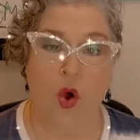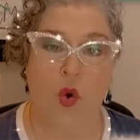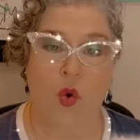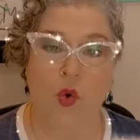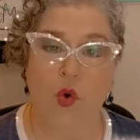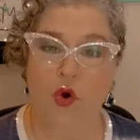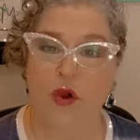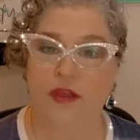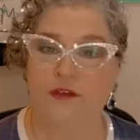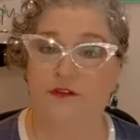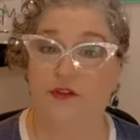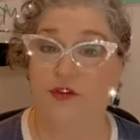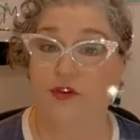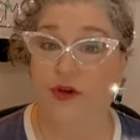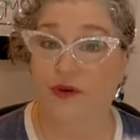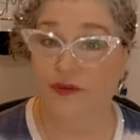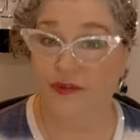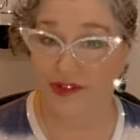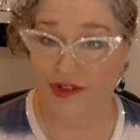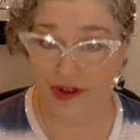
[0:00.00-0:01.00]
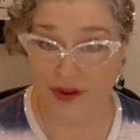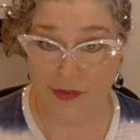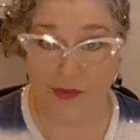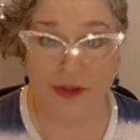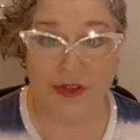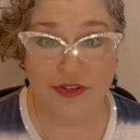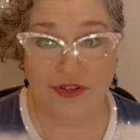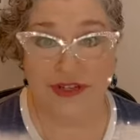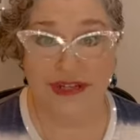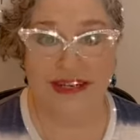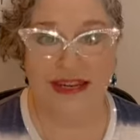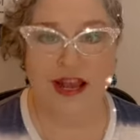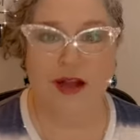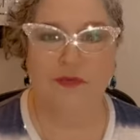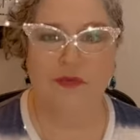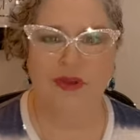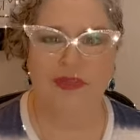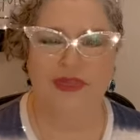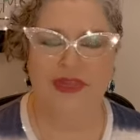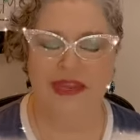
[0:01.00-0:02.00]
Or if you don't know what you need help
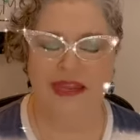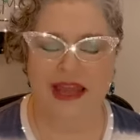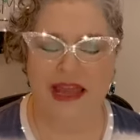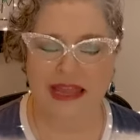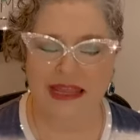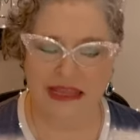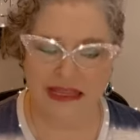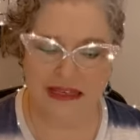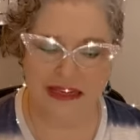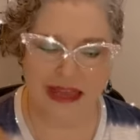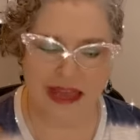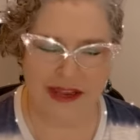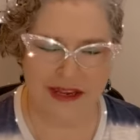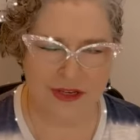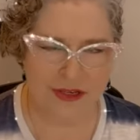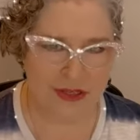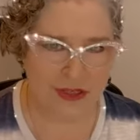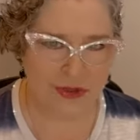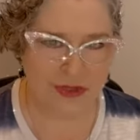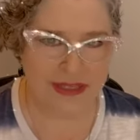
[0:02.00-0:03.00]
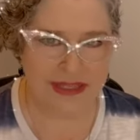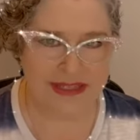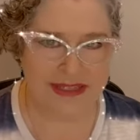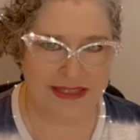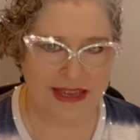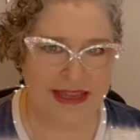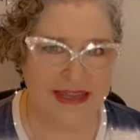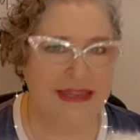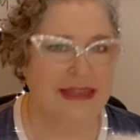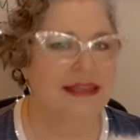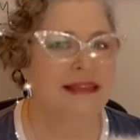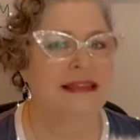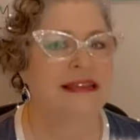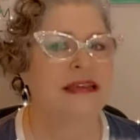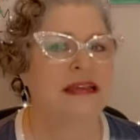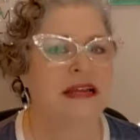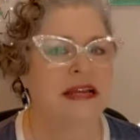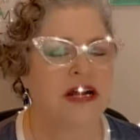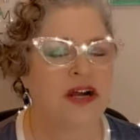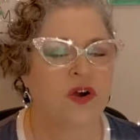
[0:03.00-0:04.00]
with, then I can kind of tune in psychically
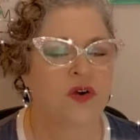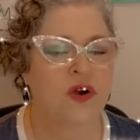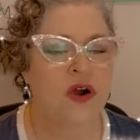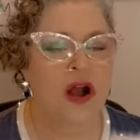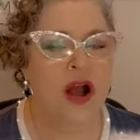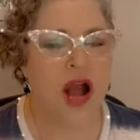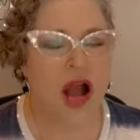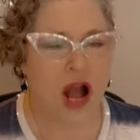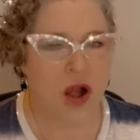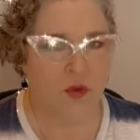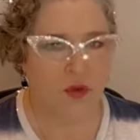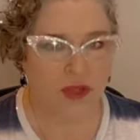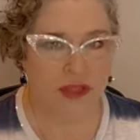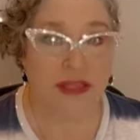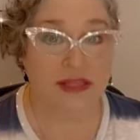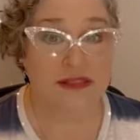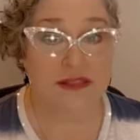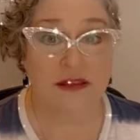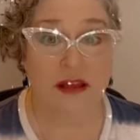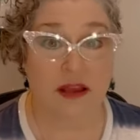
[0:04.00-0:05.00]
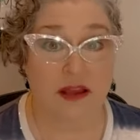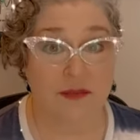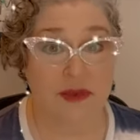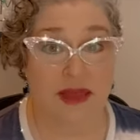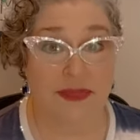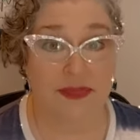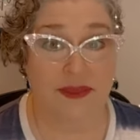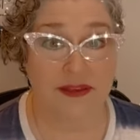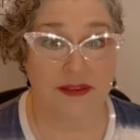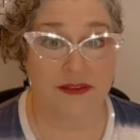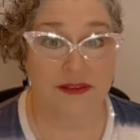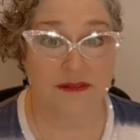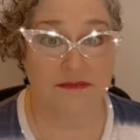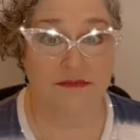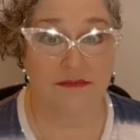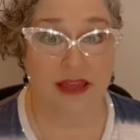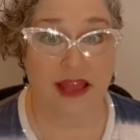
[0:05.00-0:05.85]
and go, well, let's talk about this.